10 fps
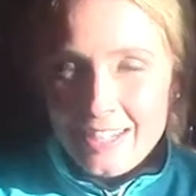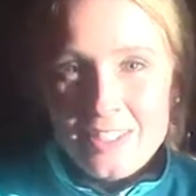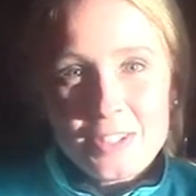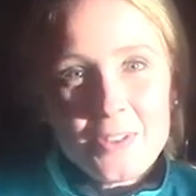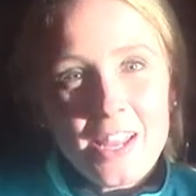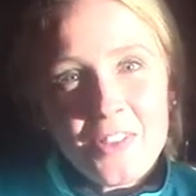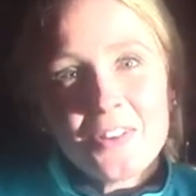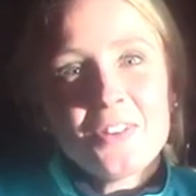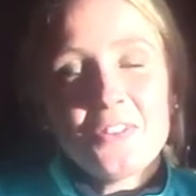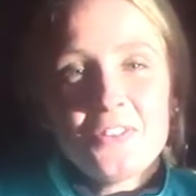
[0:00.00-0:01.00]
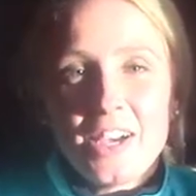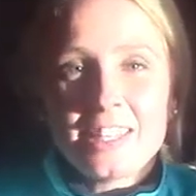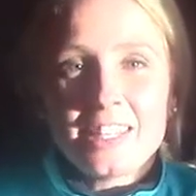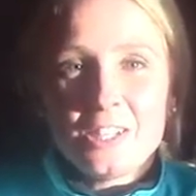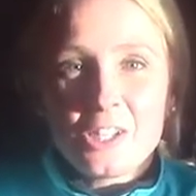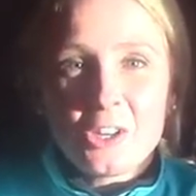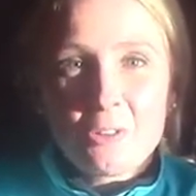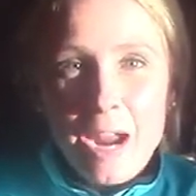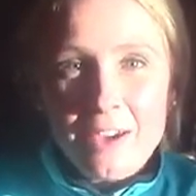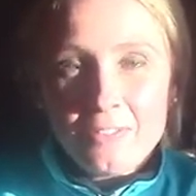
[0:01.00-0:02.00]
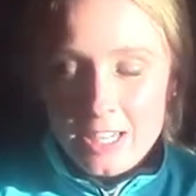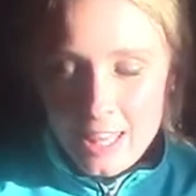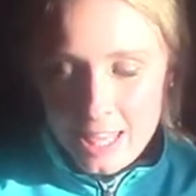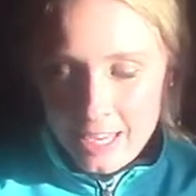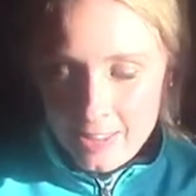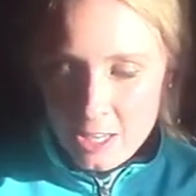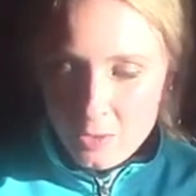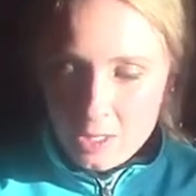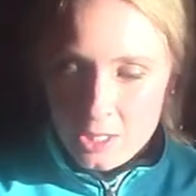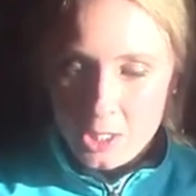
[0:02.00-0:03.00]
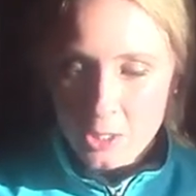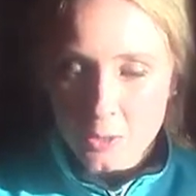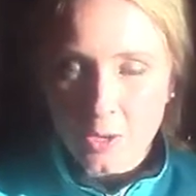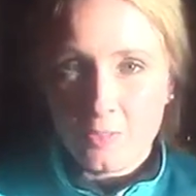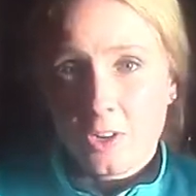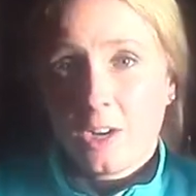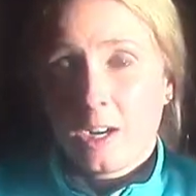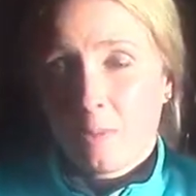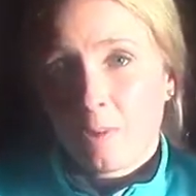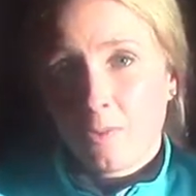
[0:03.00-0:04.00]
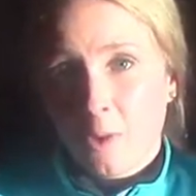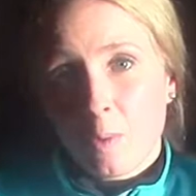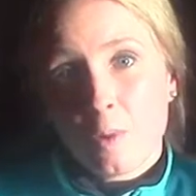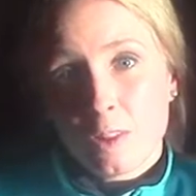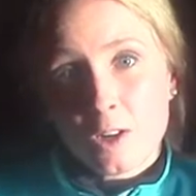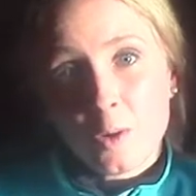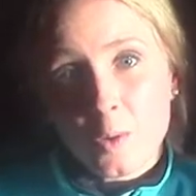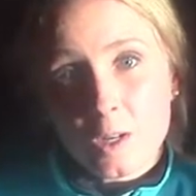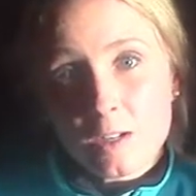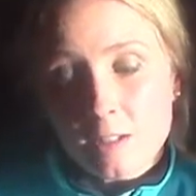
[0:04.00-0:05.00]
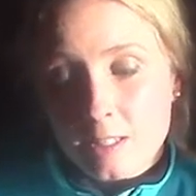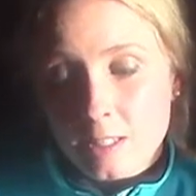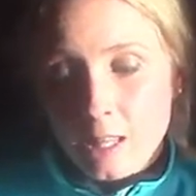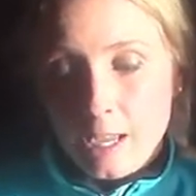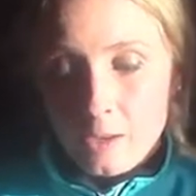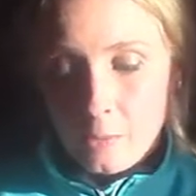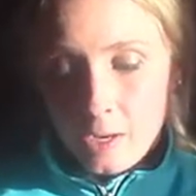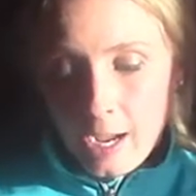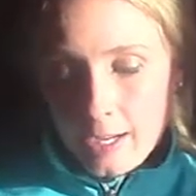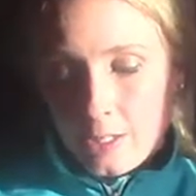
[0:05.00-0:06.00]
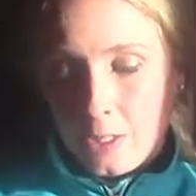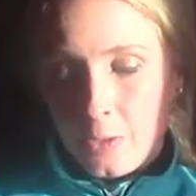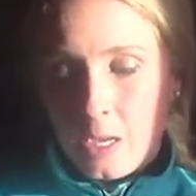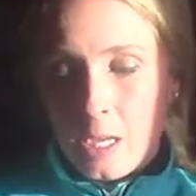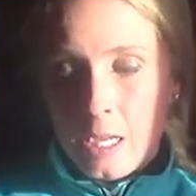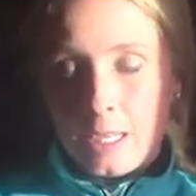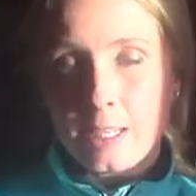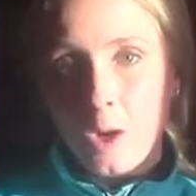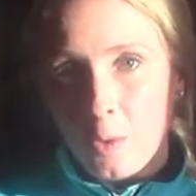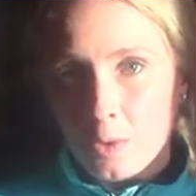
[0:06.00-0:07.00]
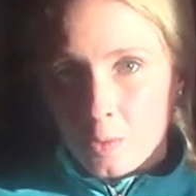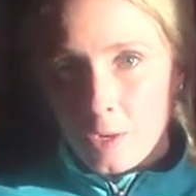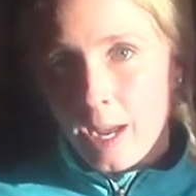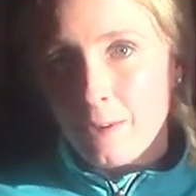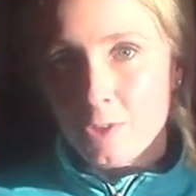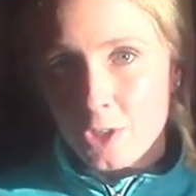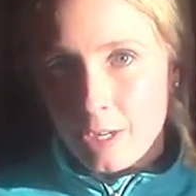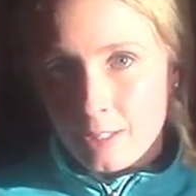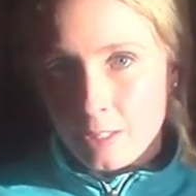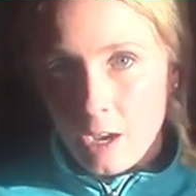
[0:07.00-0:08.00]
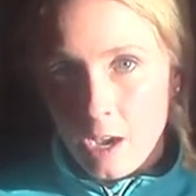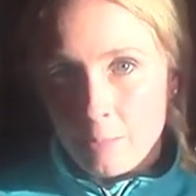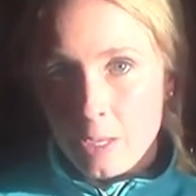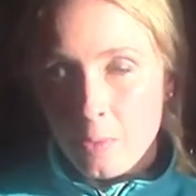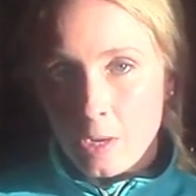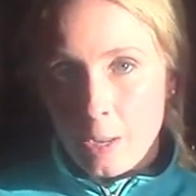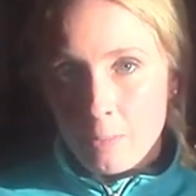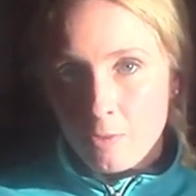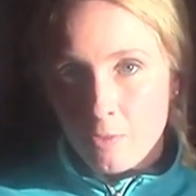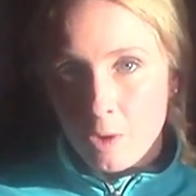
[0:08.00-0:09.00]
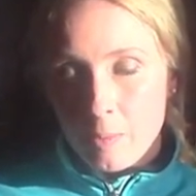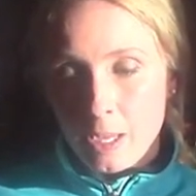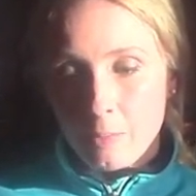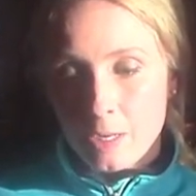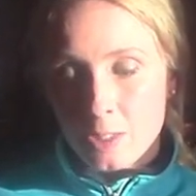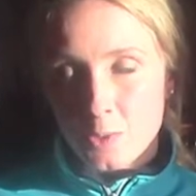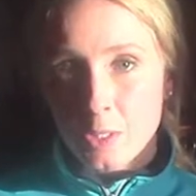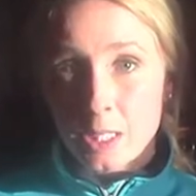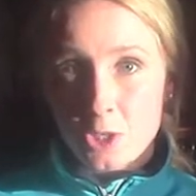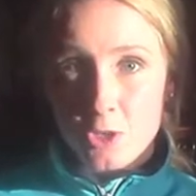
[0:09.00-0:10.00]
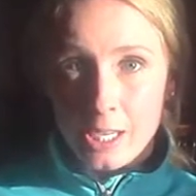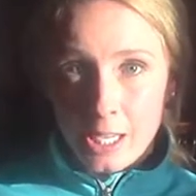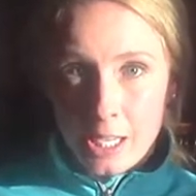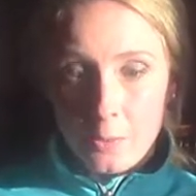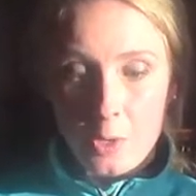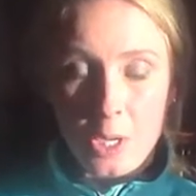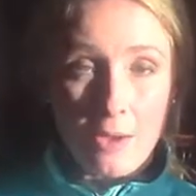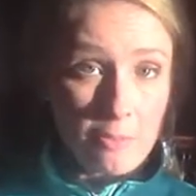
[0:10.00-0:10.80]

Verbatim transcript: So another fun little crafty thing that you can do if you're going to perform with your horse, like what I do, is I always want to have treats on me when I'm performing, but it's really tricky when you have